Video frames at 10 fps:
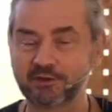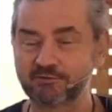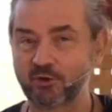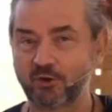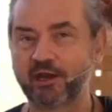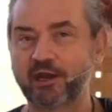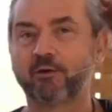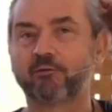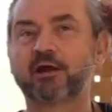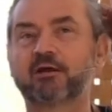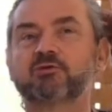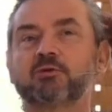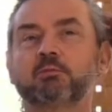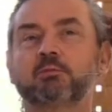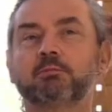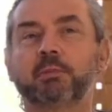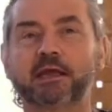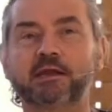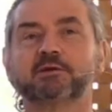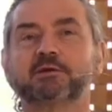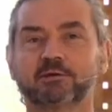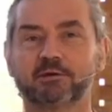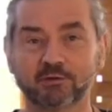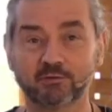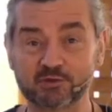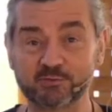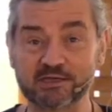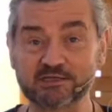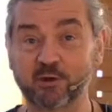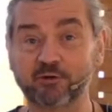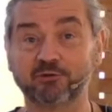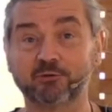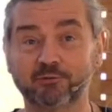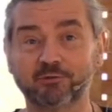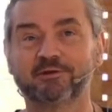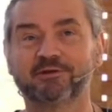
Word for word: gives you an idea of how to meet the space above you.